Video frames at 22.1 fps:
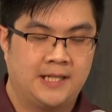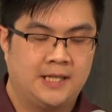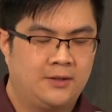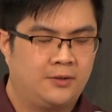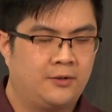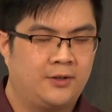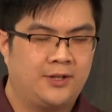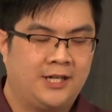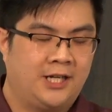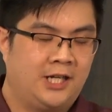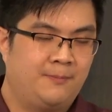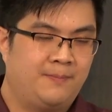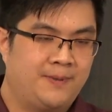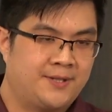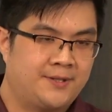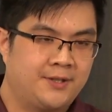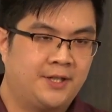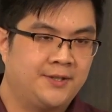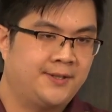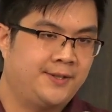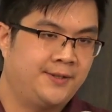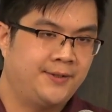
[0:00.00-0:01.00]
Lord, help us
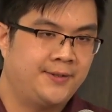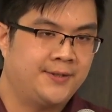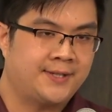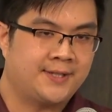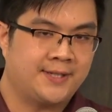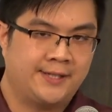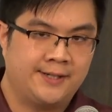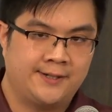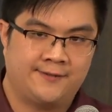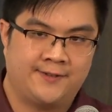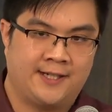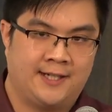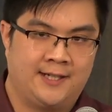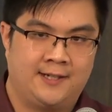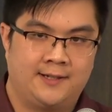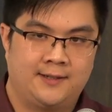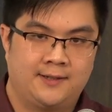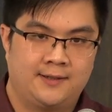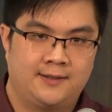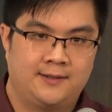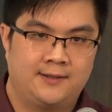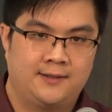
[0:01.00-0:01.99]
not to lose sight of that.
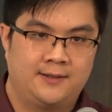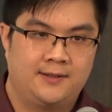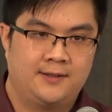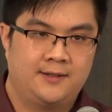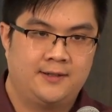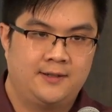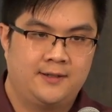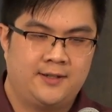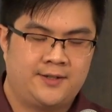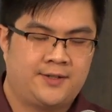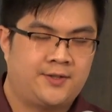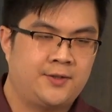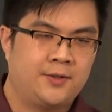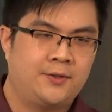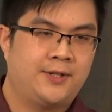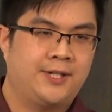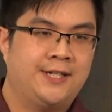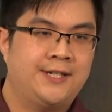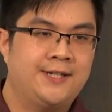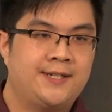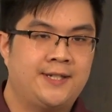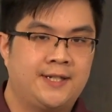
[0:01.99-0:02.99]
It's so
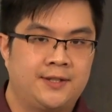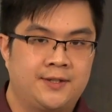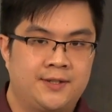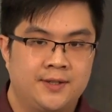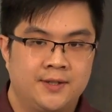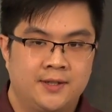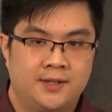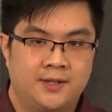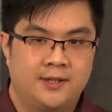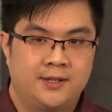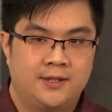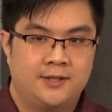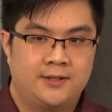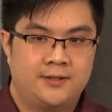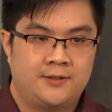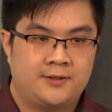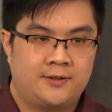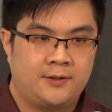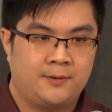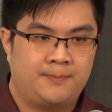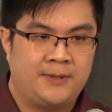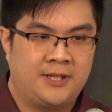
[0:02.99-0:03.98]
easy
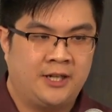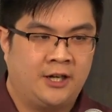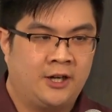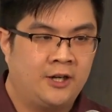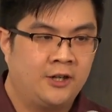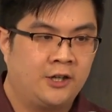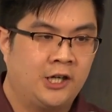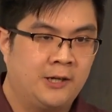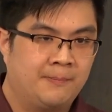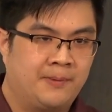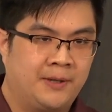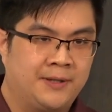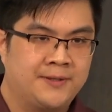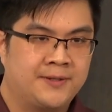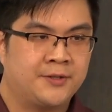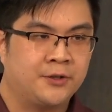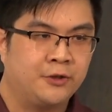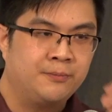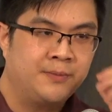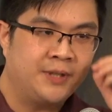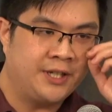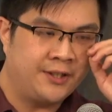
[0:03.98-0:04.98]
to be hung up on
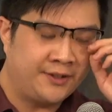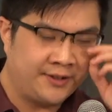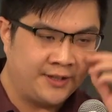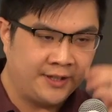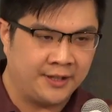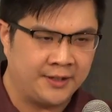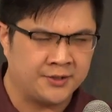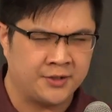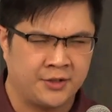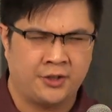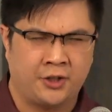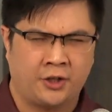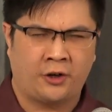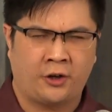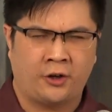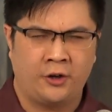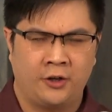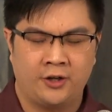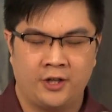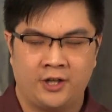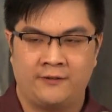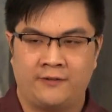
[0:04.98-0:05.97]
so many things, on the
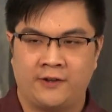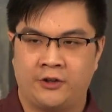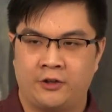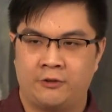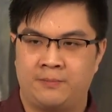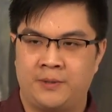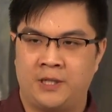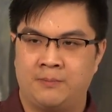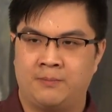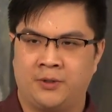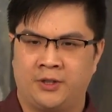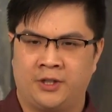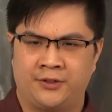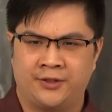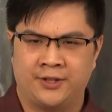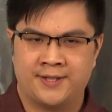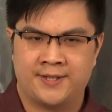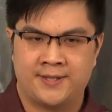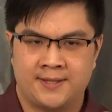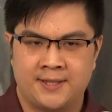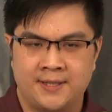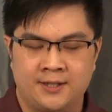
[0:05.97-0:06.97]
hurt of other people, on the
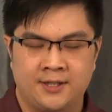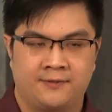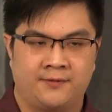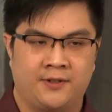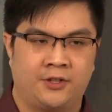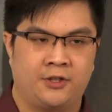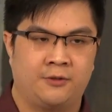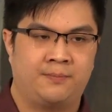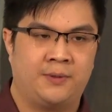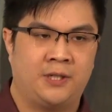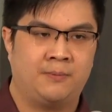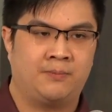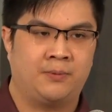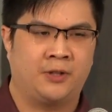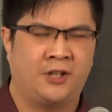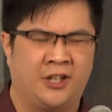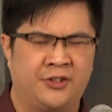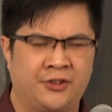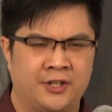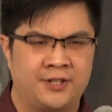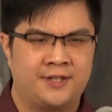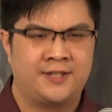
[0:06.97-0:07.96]
sin of other people,
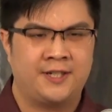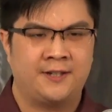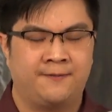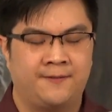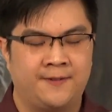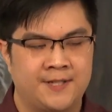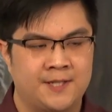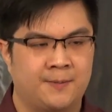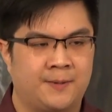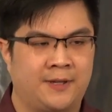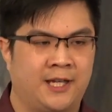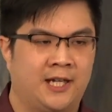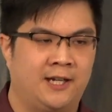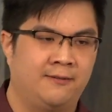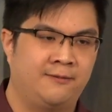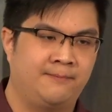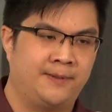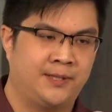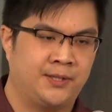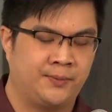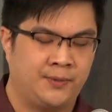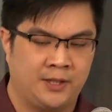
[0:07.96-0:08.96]
on the difference we
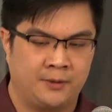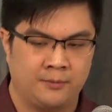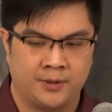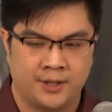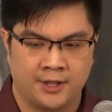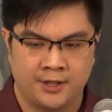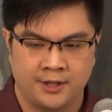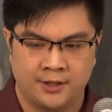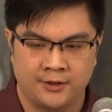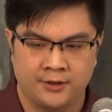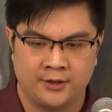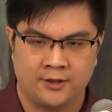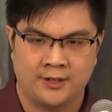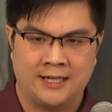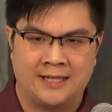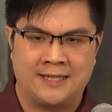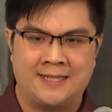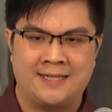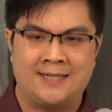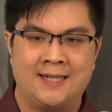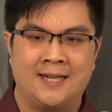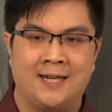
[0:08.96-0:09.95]
have between one another.
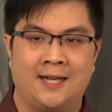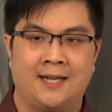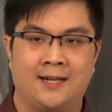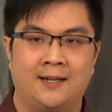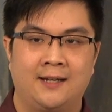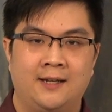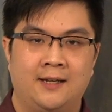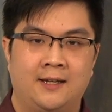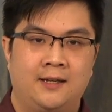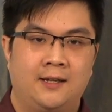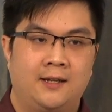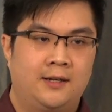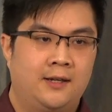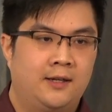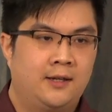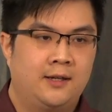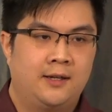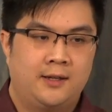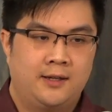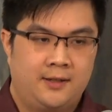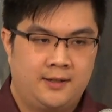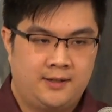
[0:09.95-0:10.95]
And yet,
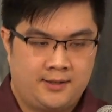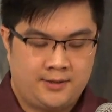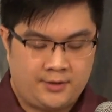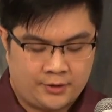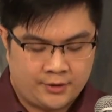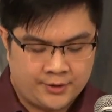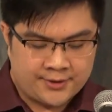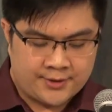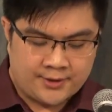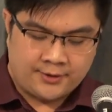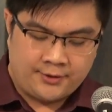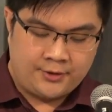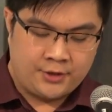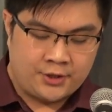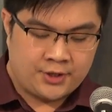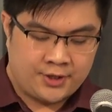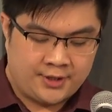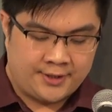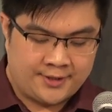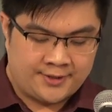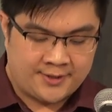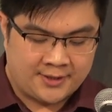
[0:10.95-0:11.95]
your
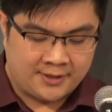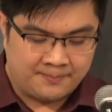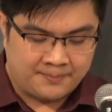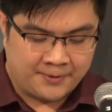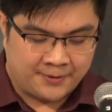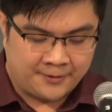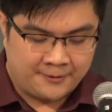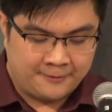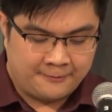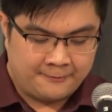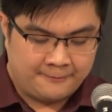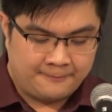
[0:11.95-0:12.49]
solution is simple.